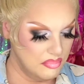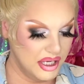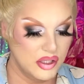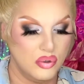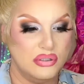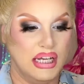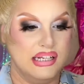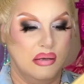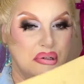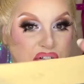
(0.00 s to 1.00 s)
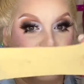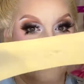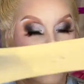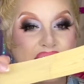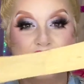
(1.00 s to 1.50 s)
But you will need a bit of
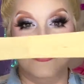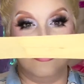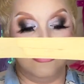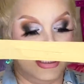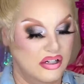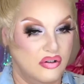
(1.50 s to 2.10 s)
piece of stocking,